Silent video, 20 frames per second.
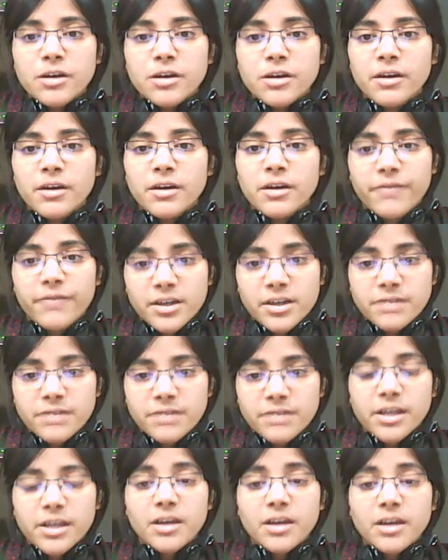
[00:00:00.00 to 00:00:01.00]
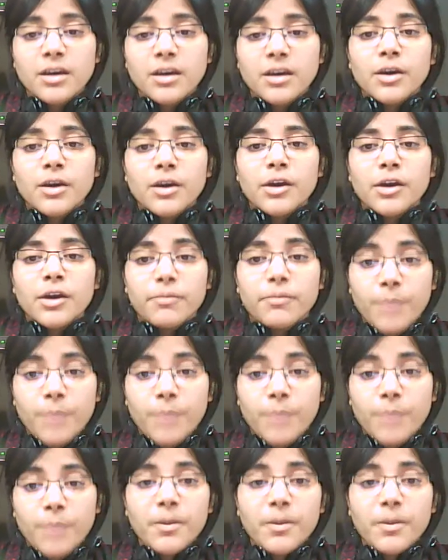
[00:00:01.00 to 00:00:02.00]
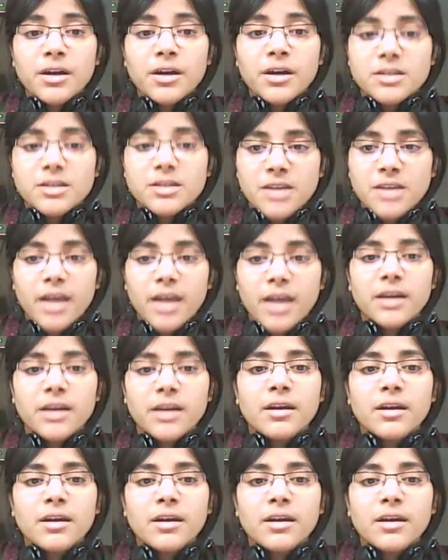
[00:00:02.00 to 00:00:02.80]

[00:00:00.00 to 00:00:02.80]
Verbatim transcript: effectively if proper design